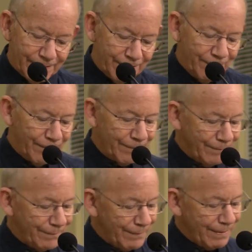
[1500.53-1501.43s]
You
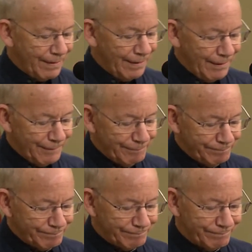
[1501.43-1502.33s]

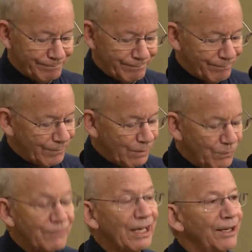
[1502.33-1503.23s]
know,
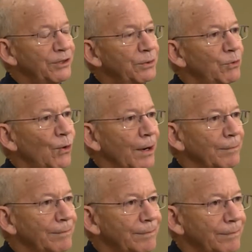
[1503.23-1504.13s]
we've got to do
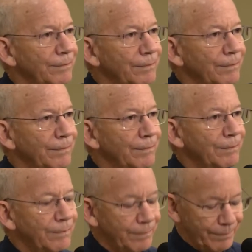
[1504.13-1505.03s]
more
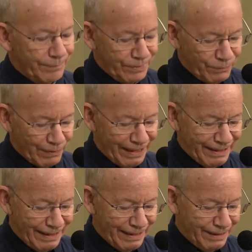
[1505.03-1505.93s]
to
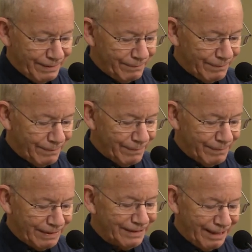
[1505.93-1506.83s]
rein in
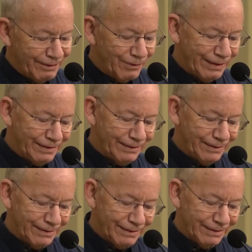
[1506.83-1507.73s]
this
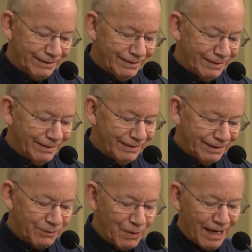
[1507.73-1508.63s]
ignorant,
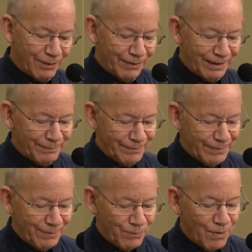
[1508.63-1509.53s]
swaggering,
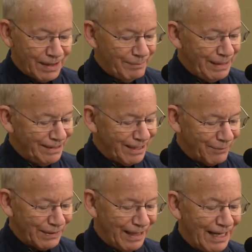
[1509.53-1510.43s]
wannabe
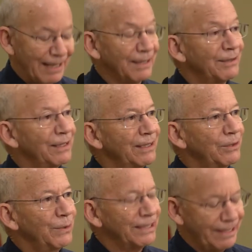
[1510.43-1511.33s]
tough guy
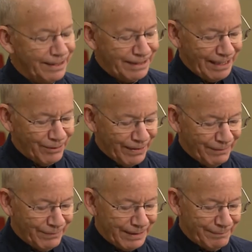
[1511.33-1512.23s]
who has dictator
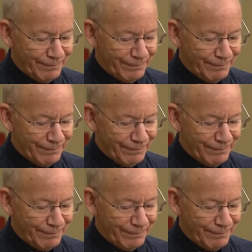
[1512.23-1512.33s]
envy.